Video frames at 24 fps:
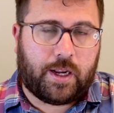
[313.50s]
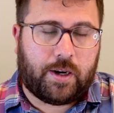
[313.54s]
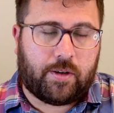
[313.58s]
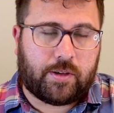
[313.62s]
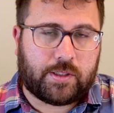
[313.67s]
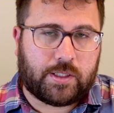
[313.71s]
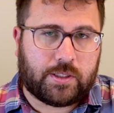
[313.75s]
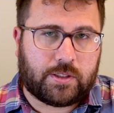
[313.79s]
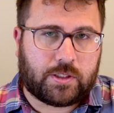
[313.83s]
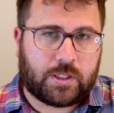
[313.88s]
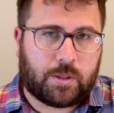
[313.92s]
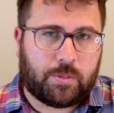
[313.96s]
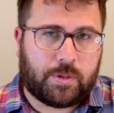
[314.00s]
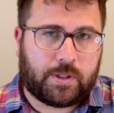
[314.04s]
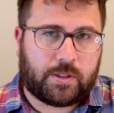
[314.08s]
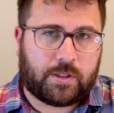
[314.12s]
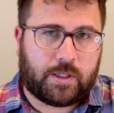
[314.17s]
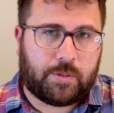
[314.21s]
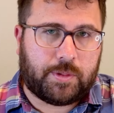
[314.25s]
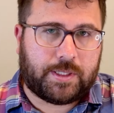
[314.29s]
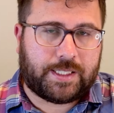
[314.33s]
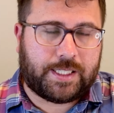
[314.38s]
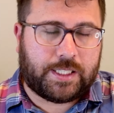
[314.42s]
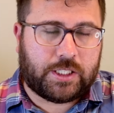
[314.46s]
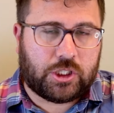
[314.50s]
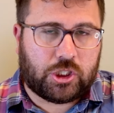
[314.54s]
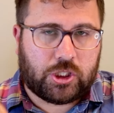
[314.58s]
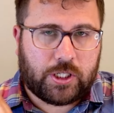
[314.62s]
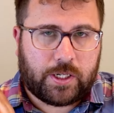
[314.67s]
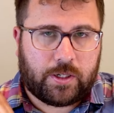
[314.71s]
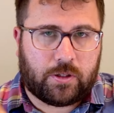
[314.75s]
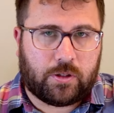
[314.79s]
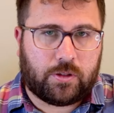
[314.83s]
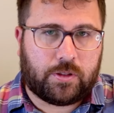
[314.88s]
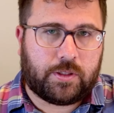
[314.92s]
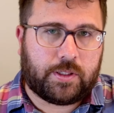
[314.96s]
IRS installment agreements in
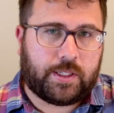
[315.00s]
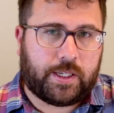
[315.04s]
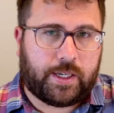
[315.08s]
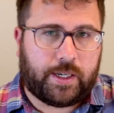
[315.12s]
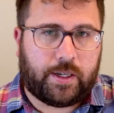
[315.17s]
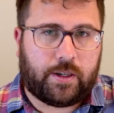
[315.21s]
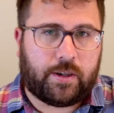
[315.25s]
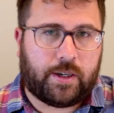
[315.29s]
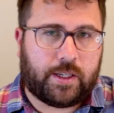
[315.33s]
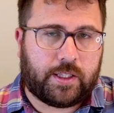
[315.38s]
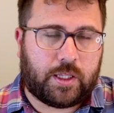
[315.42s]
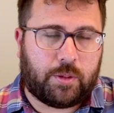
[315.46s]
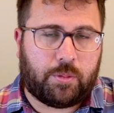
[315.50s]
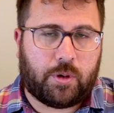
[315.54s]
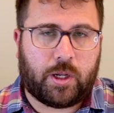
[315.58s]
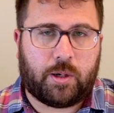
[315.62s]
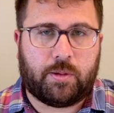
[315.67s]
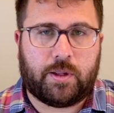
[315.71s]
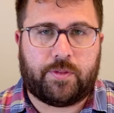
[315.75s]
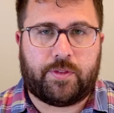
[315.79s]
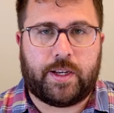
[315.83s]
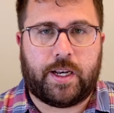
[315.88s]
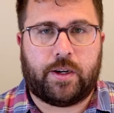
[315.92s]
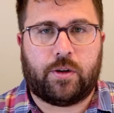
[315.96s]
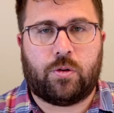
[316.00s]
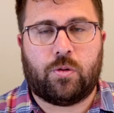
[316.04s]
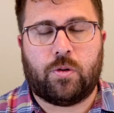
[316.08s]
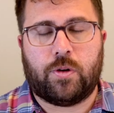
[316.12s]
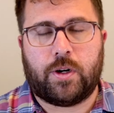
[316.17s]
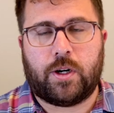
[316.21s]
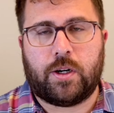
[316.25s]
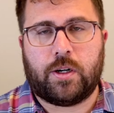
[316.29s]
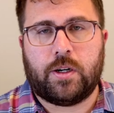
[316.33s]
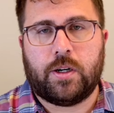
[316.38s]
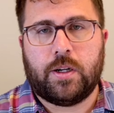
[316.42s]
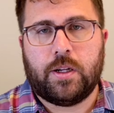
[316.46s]
general here at the bottom left-hand
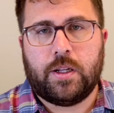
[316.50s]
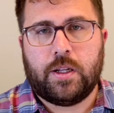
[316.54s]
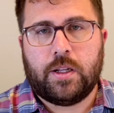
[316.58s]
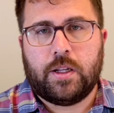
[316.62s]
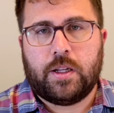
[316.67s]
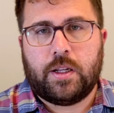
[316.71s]
corner.